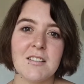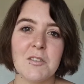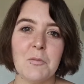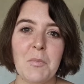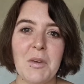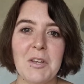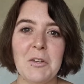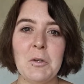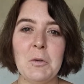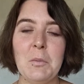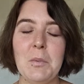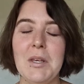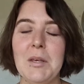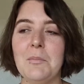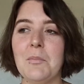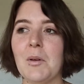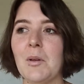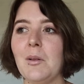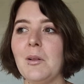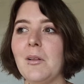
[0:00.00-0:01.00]
to meet new
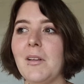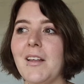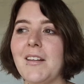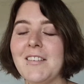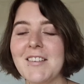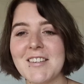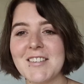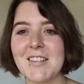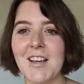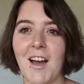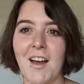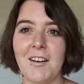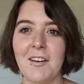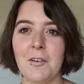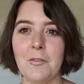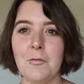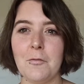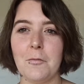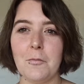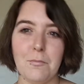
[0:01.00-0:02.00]
people in this kind
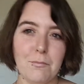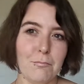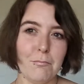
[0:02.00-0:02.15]
of